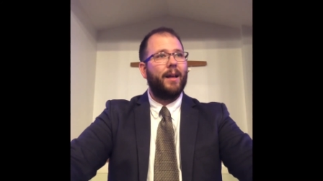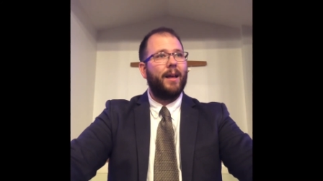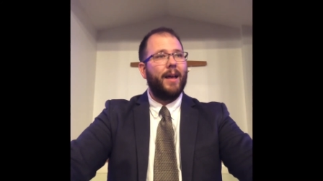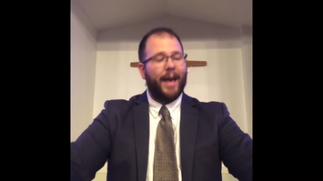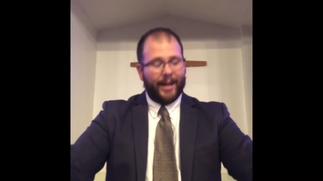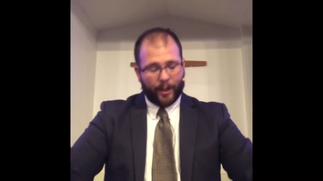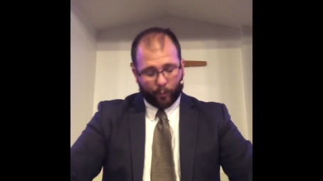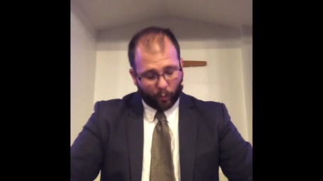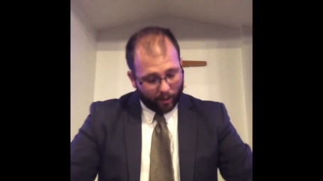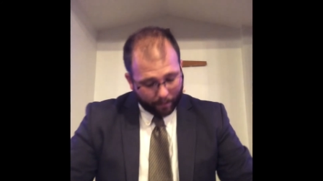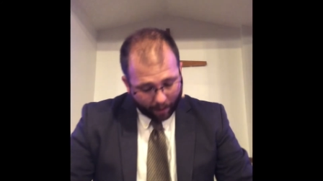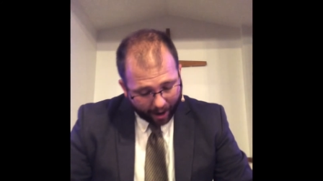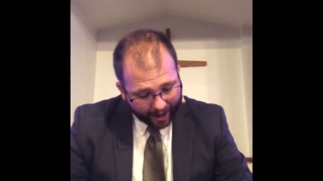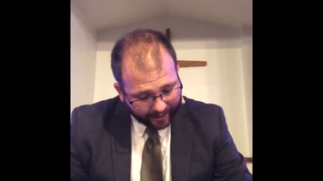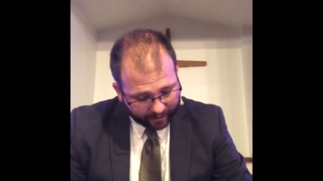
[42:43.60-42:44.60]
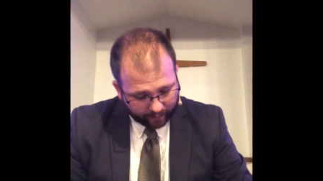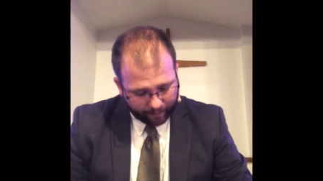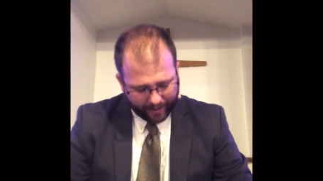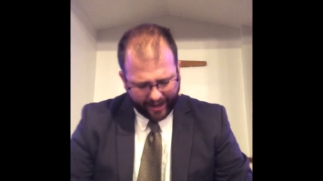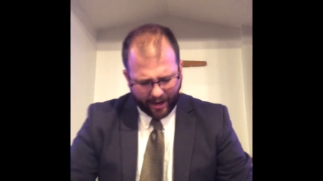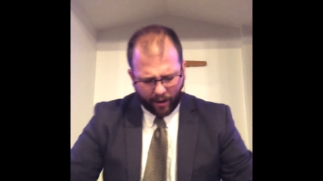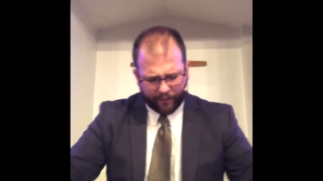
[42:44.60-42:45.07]
And it reminded
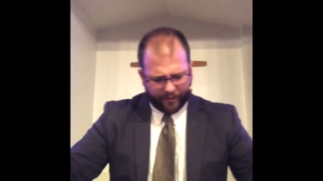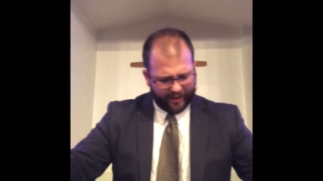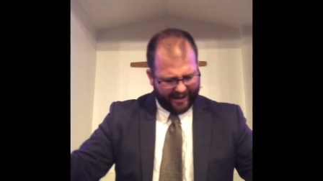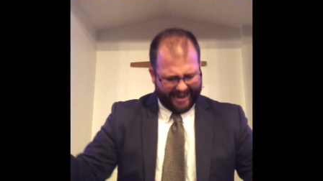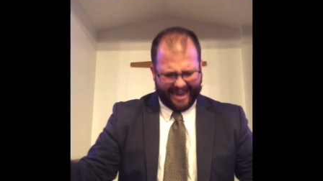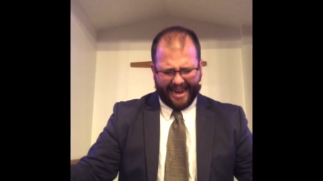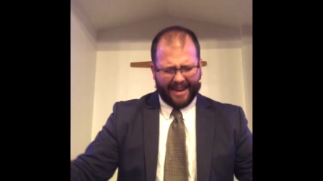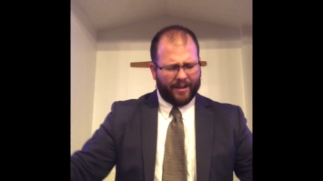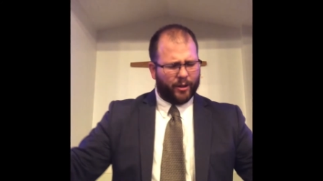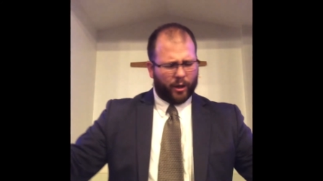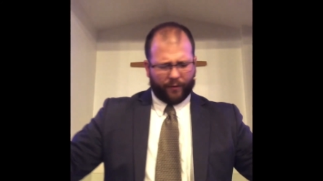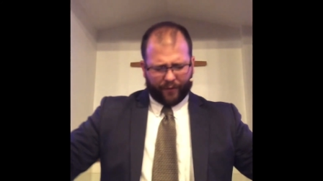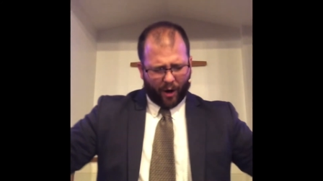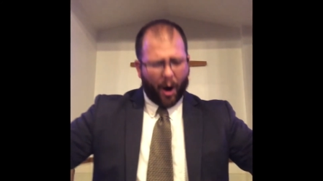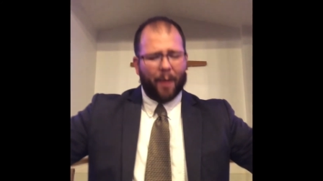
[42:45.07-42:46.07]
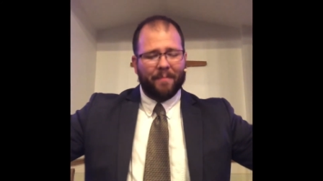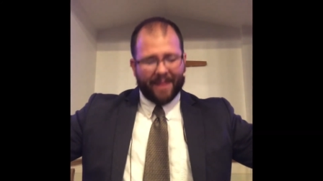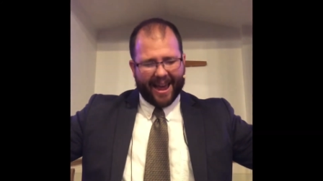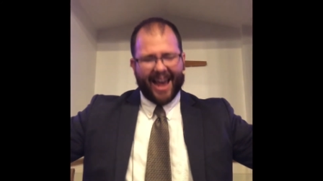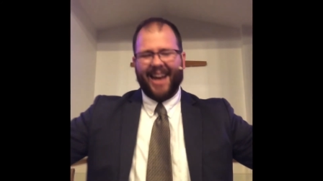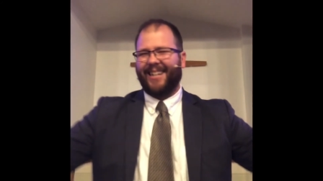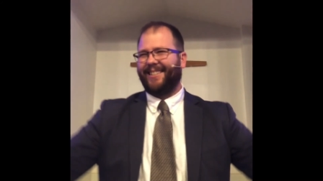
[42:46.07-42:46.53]
me of the end of all
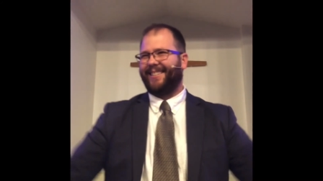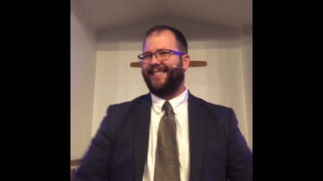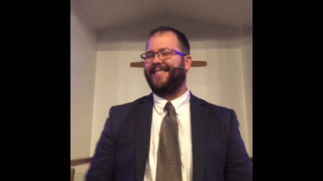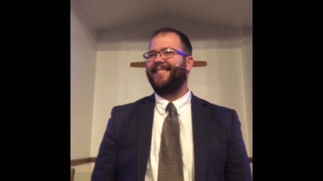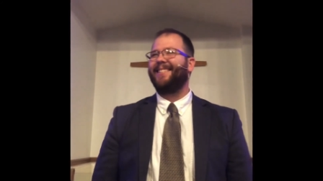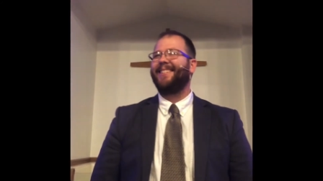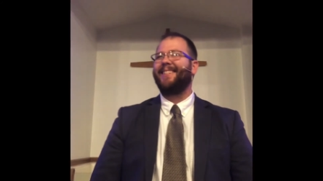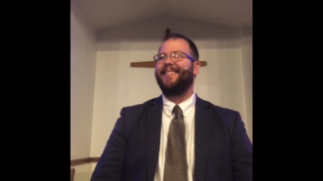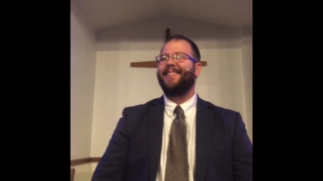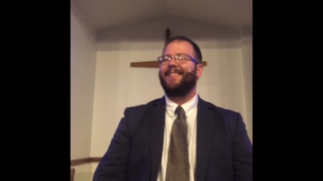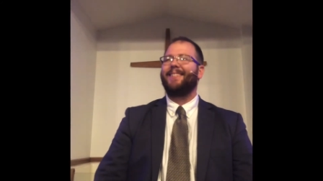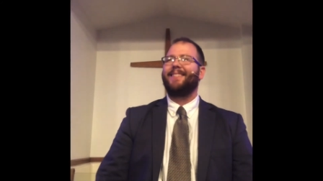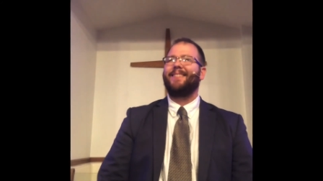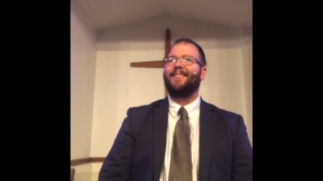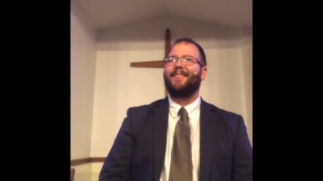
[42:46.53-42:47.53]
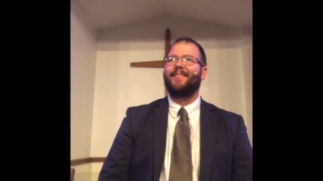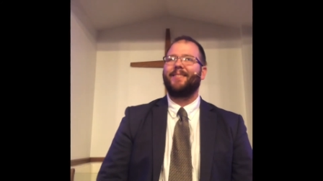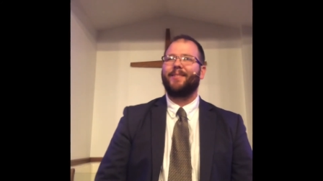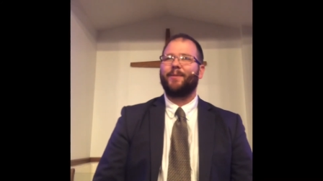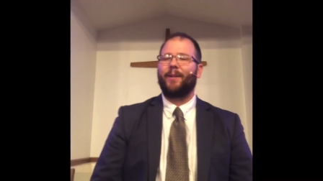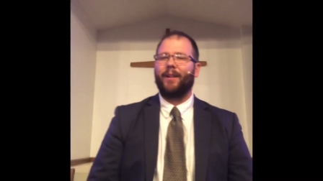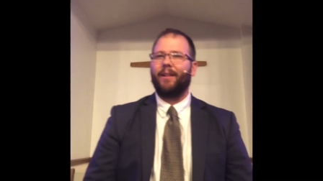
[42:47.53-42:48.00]
men.
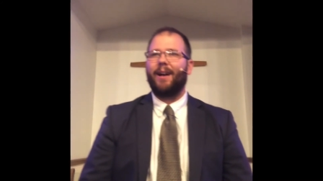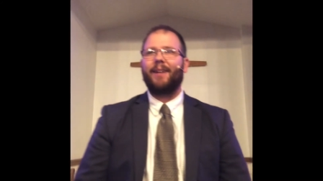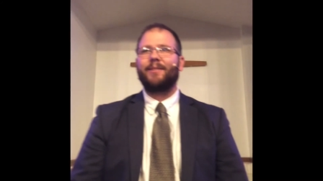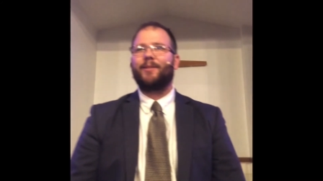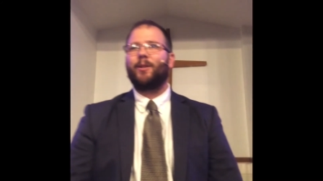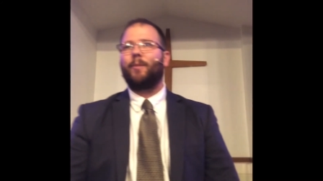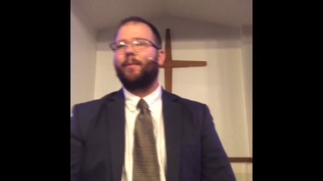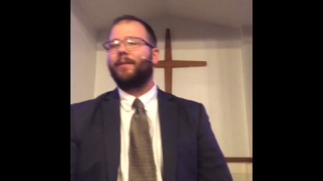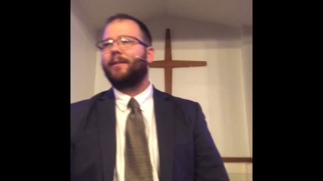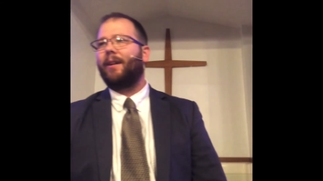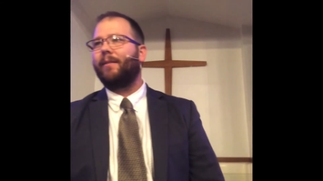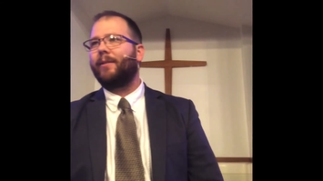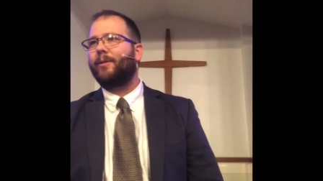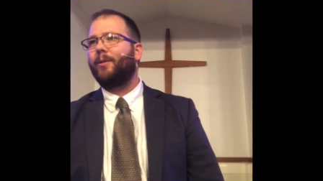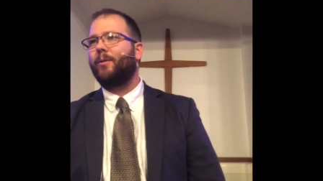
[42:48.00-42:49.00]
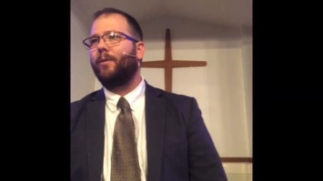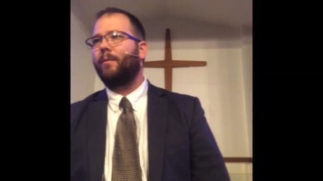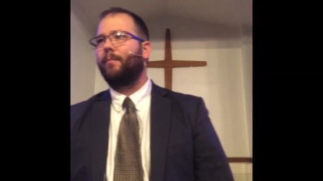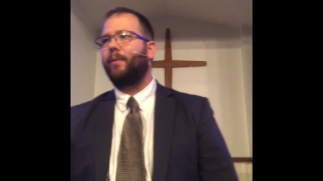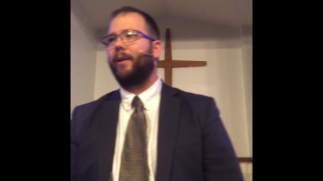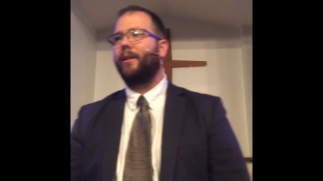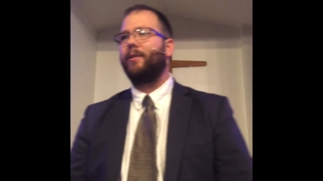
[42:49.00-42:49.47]
So the last sermons I listened to him
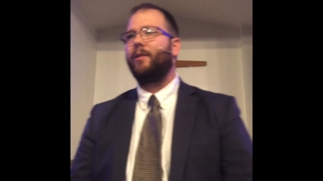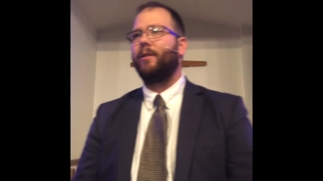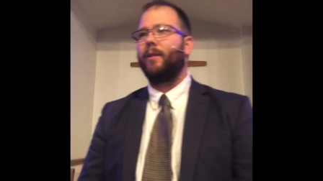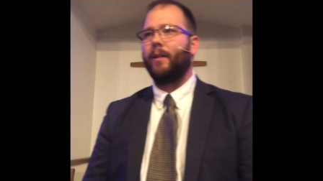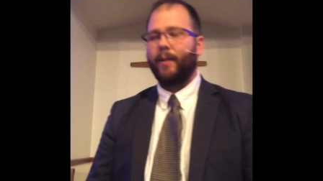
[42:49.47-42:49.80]
preach.